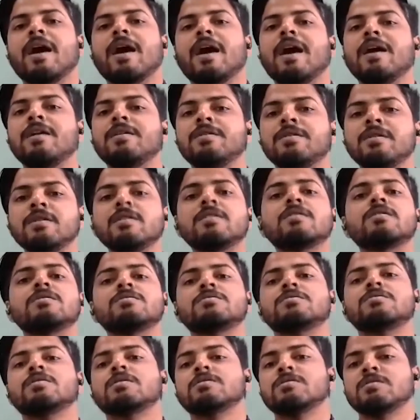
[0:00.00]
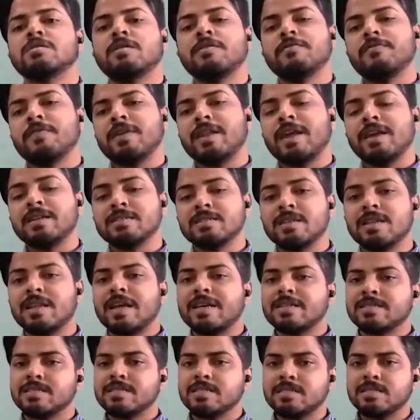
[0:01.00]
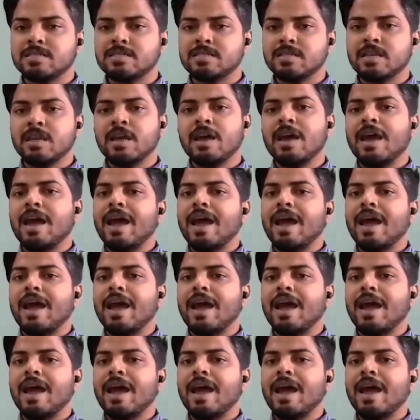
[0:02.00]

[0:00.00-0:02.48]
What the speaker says: and Reconstruction of Financial Assets